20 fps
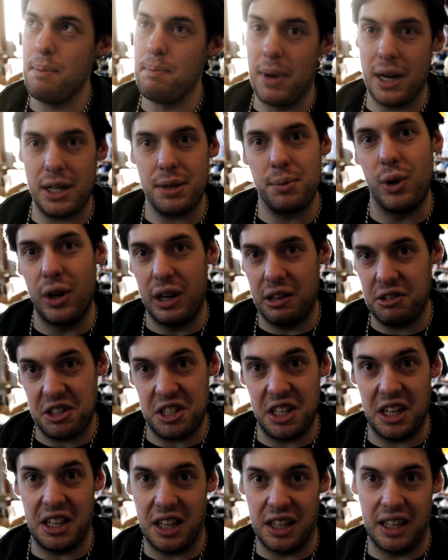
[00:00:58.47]
much more
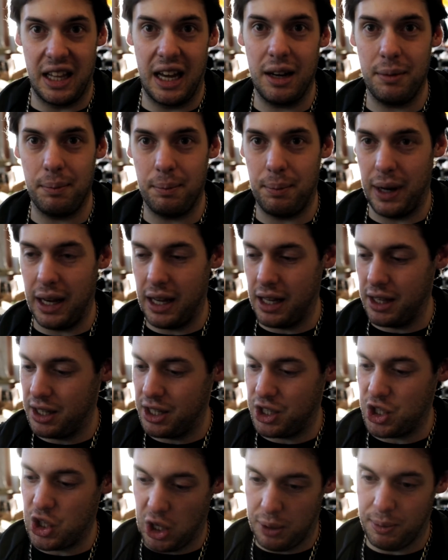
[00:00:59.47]
interesting than that, being
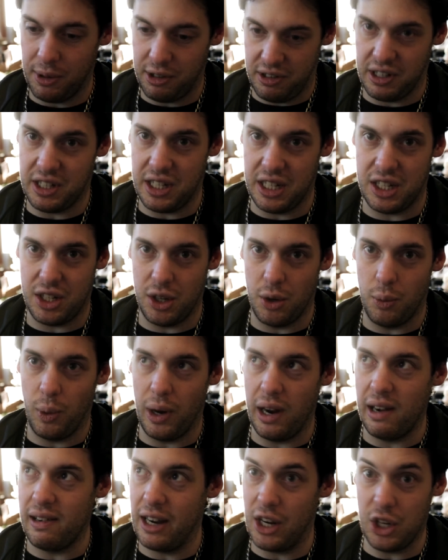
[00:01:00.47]
this geometry system
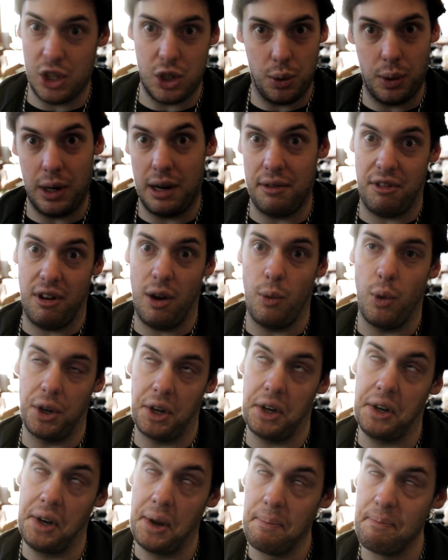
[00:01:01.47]
where I could do whatever I
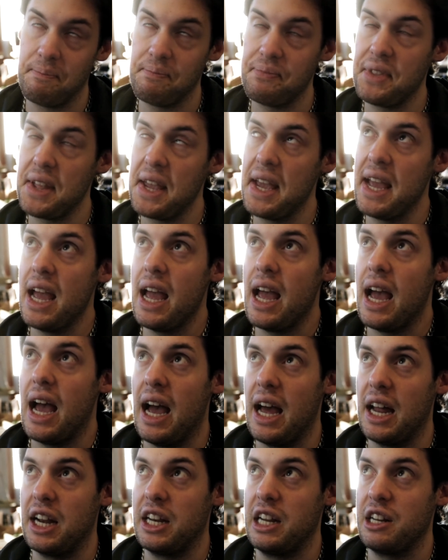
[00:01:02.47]
wanted,
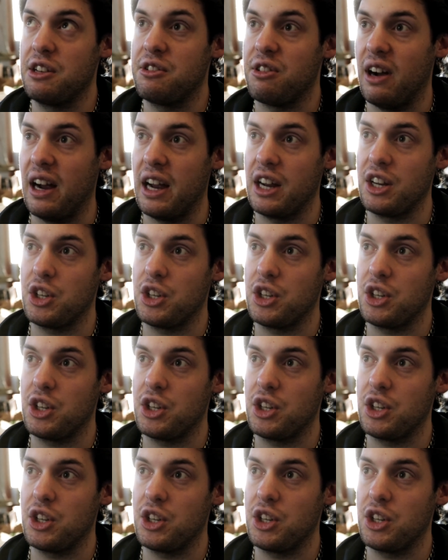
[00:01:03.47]
and in trying